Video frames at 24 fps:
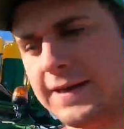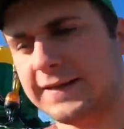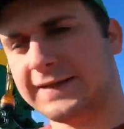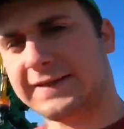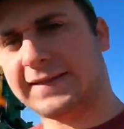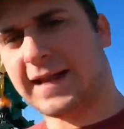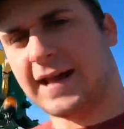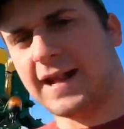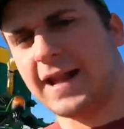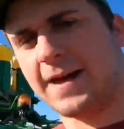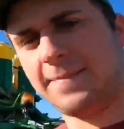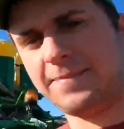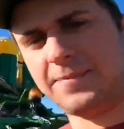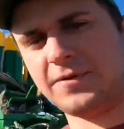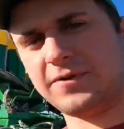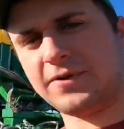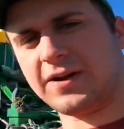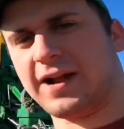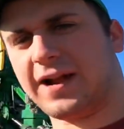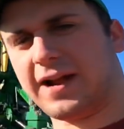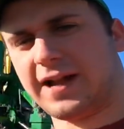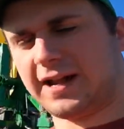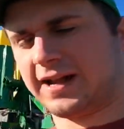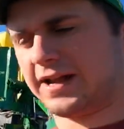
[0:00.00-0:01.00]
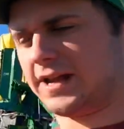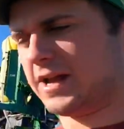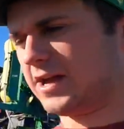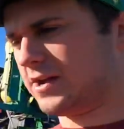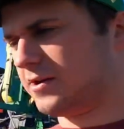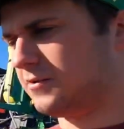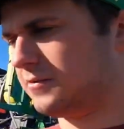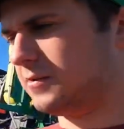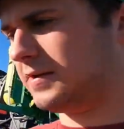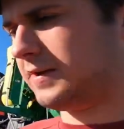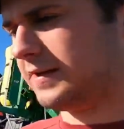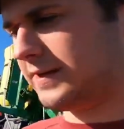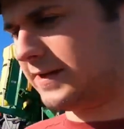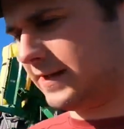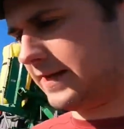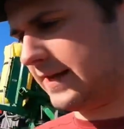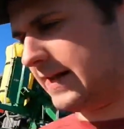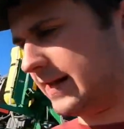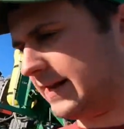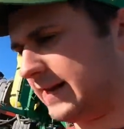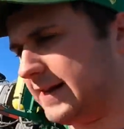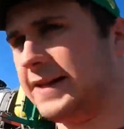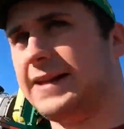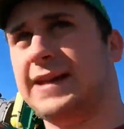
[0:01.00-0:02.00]
set up and ready to go,
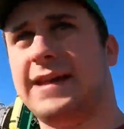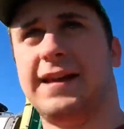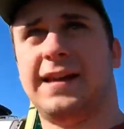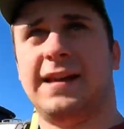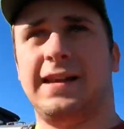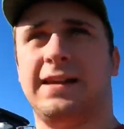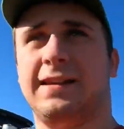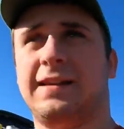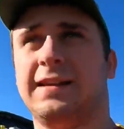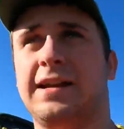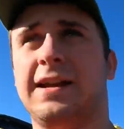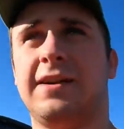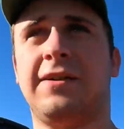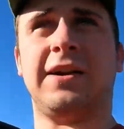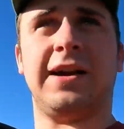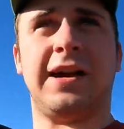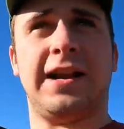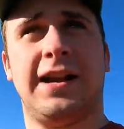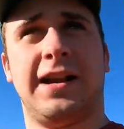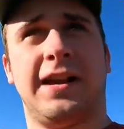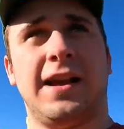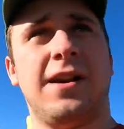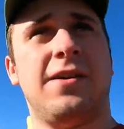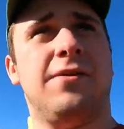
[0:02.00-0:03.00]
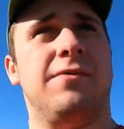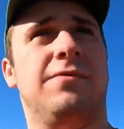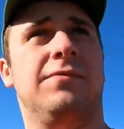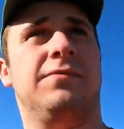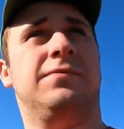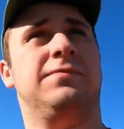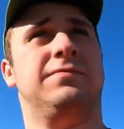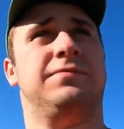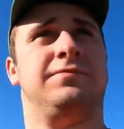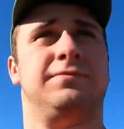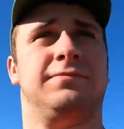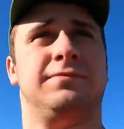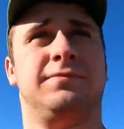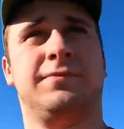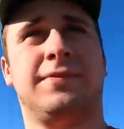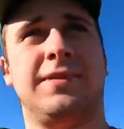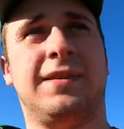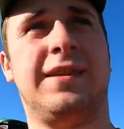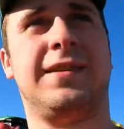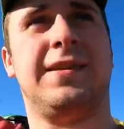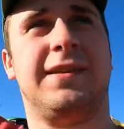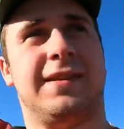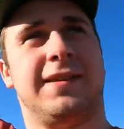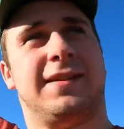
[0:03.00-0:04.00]
and then get ready to go.
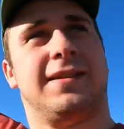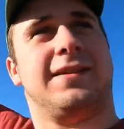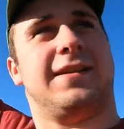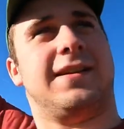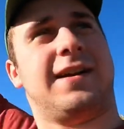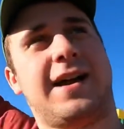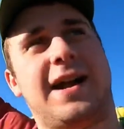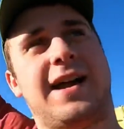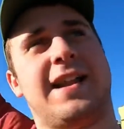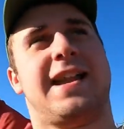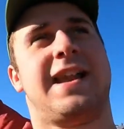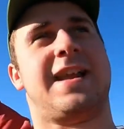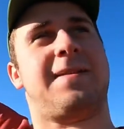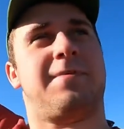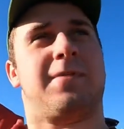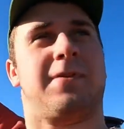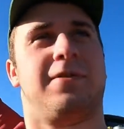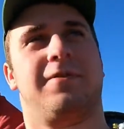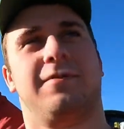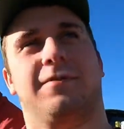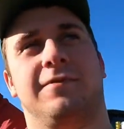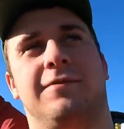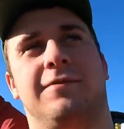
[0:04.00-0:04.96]
Hi neighbor.